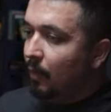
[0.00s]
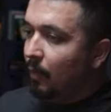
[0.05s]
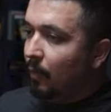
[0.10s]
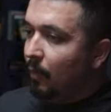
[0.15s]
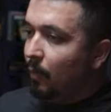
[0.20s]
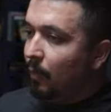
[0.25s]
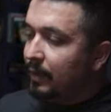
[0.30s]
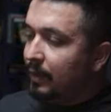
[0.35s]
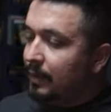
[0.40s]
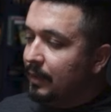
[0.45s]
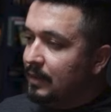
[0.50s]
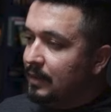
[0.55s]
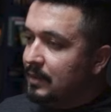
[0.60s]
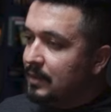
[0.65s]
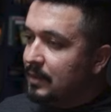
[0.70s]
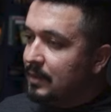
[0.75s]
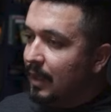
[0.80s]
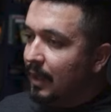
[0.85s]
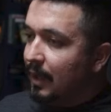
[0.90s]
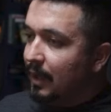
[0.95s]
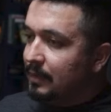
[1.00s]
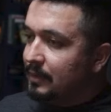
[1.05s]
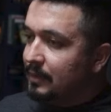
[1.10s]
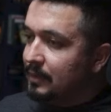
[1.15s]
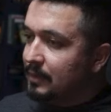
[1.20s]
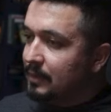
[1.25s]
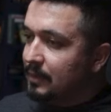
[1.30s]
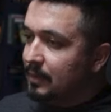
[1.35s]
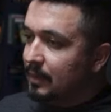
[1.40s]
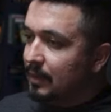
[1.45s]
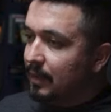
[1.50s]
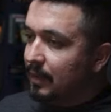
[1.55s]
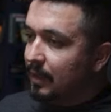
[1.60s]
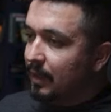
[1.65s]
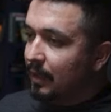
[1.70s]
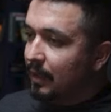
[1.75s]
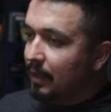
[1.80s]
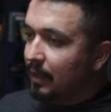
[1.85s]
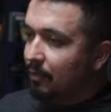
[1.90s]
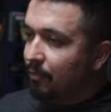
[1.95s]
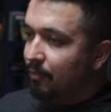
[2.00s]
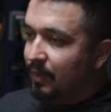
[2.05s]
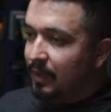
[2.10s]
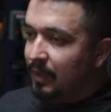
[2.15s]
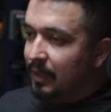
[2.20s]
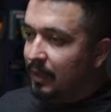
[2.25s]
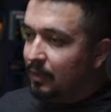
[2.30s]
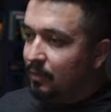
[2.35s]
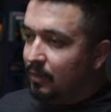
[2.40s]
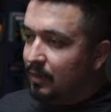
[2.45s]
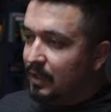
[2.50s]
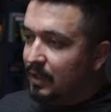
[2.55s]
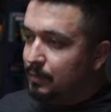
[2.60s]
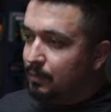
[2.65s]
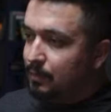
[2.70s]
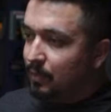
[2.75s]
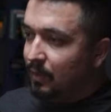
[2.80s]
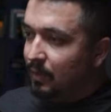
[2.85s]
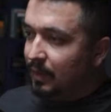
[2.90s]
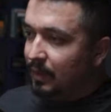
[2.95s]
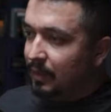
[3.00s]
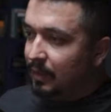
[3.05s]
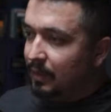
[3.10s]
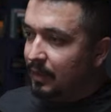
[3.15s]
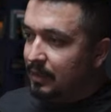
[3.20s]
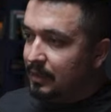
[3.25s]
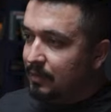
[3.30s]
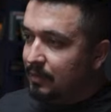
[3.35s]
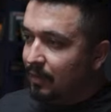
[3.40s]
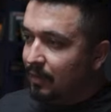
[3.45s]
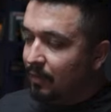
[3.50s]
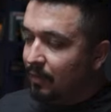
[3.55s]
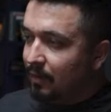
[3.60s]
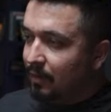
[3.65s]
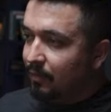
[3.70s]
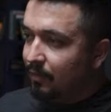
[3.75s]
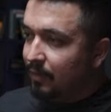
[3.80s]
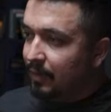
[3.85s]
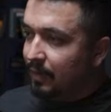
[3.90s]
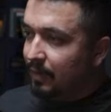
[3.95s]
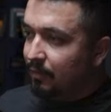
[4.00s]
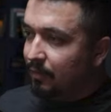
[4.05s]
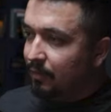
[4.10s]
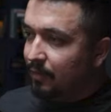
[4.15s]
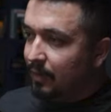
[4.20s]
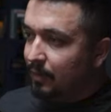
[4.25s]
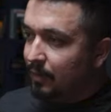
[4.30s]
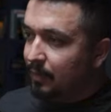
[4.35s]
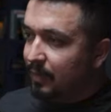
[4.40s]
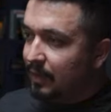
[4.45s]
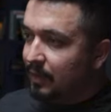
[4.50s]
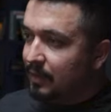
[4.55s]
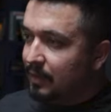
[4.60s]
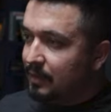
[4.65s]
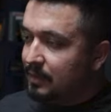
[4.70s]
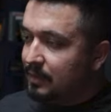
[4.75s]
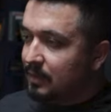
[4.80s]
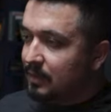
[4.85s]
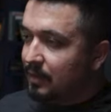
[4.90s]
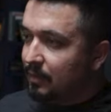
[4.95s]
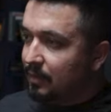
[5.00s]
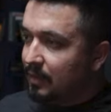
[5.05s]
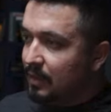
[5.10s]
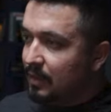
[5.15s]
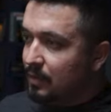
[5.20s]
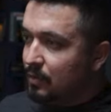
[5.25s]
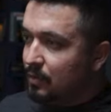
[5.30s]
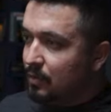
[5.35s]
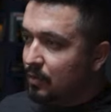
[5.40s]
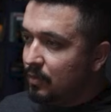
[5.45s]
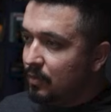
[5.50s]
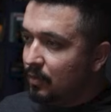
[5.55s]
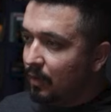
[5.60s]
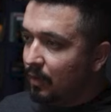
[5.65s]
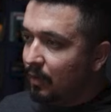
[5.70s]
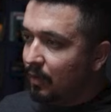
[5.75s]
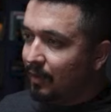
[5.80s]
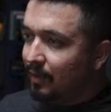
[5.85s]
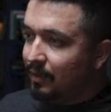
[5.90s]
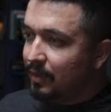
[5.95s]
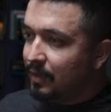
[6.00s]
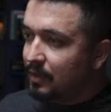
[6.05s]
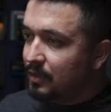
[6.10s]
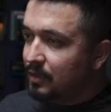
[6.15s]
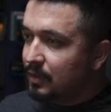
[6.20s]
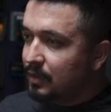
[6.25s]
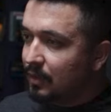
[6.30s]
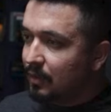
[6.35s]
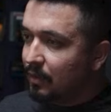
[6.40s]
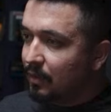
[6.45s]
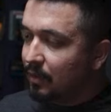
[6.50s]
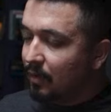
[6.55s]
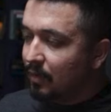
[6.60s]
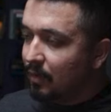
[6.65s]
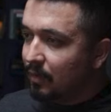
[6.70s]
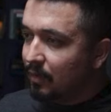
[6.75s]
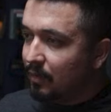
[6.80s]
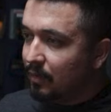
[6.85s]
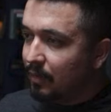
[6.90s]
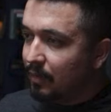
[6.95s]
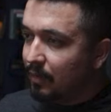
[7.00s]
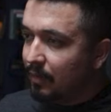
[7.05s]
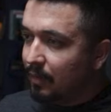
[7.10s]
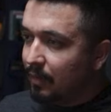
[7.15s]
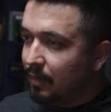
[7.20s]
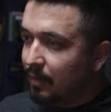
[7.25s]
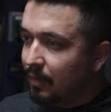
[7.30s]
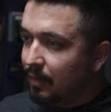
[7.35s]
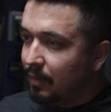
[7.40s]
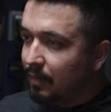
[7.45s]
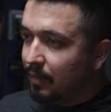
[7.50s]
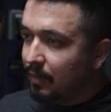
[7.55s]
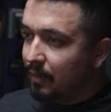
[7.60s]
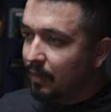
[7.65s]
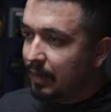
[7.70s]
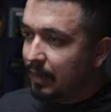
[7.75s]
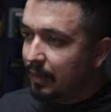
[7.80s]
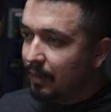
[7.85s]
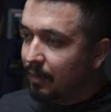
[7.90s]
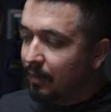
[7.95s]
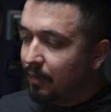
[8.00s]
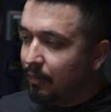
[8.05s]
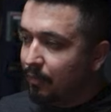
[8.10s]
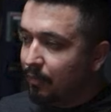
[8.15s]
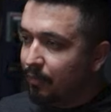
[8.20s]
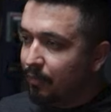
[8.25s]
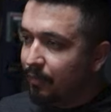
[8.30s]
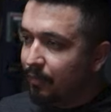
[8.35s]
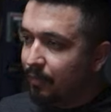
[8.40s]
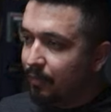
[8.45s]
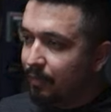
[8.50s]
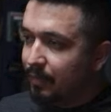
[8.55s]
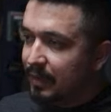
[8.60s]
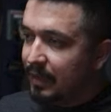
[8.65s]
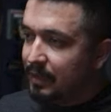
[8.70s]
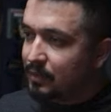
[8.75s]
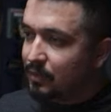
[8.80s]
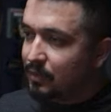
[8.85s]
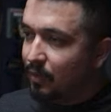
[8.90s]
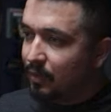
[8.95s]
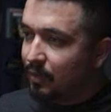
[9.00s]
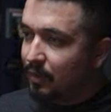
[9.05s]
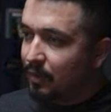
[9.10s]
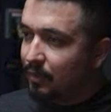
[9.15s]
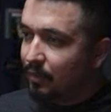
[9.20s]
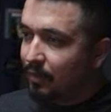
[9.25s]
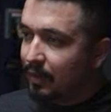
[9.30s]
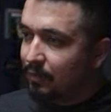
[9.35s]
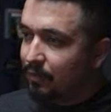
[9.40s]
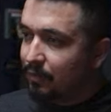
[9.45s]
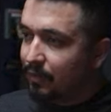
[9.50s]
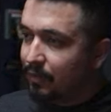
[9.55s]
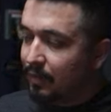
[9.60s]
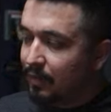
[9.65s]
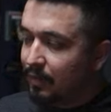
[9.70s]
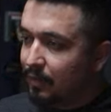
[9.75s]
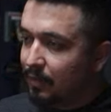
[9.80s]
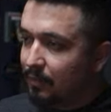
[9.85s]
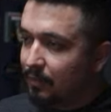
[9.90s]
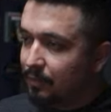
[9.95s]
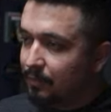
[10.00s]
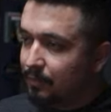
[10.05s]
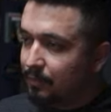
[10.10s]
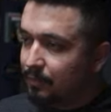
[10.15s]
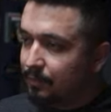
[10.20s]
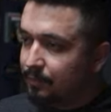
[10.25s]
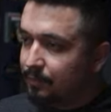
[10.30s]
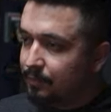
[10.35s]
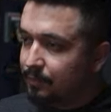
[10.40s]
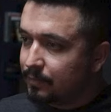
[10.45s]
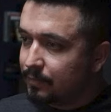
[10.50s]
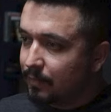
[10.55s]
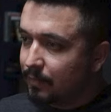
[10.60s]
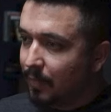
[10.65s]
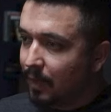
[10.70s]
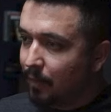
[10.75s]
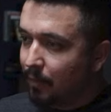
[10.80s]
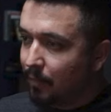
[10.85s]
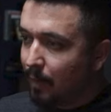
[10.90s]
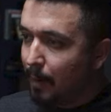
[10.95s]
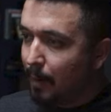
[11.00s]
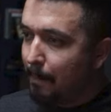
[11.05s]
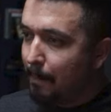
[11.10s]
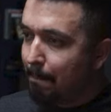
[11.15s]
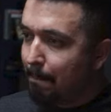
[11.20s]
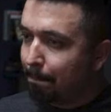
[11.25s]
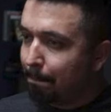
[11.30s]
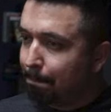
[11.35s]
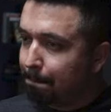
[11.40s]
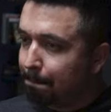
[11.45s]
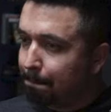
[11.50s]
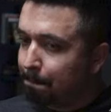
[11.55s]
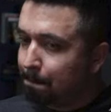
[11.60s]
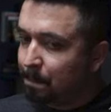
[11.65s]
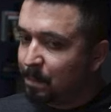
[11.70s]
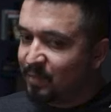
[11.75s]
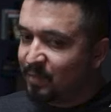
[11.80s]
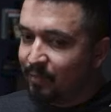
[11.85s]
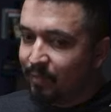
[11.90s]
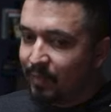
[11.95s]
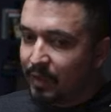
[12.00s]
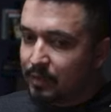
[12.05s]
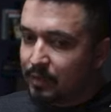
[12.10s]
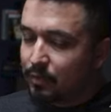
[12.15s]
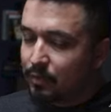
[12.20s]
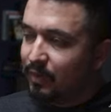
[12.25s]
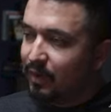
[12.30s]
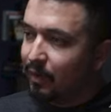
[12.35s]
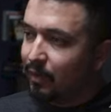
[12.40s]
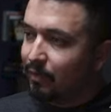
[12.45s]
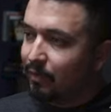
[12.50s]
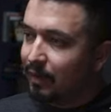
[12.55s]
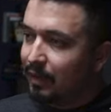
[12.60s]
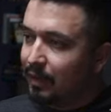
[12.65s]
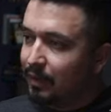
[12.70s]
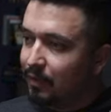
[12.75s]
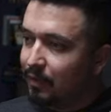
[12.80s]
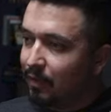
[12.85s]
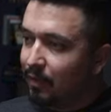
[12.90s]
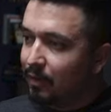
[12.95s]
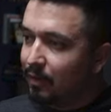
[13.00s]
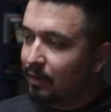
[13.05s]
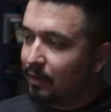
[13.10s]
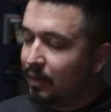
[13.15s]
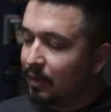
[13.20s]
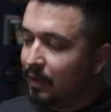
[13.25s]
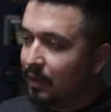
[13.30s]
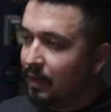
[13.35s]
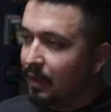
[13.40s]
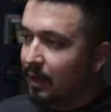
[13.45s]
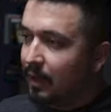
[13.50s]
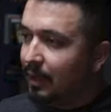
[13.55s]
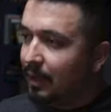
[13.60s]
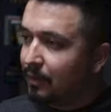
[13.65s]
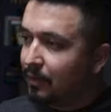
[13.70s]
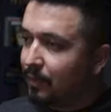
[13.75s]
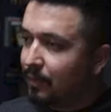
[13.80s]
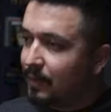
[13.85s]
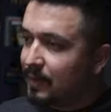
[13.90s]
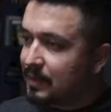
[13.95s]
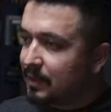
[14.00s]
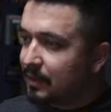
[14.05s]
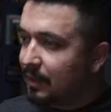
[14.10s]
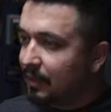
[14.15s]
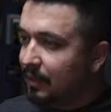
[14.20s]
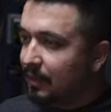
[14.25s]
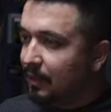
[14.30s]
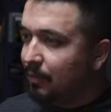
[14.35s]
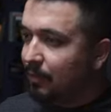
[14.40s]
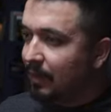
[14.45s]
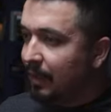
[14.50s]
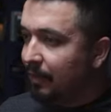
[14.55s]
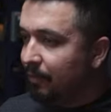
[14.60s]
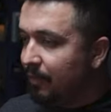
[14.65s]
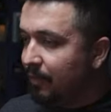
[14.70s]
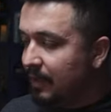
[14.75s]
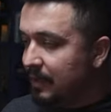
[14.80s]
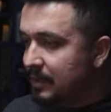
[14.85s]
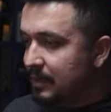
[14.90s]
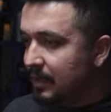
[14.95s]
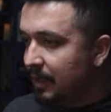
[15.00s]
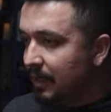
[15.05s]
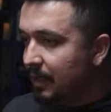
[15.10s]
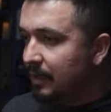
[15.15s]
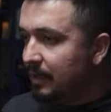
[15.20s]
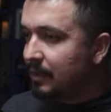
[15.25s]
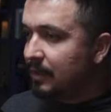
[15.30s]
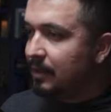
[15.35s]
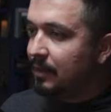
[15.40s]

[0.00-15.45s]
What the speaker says: what this does, if we get to this point, this will not get filled because these two are conditioned on this order to get filled. Okay, so we are really not at risk that it will first hit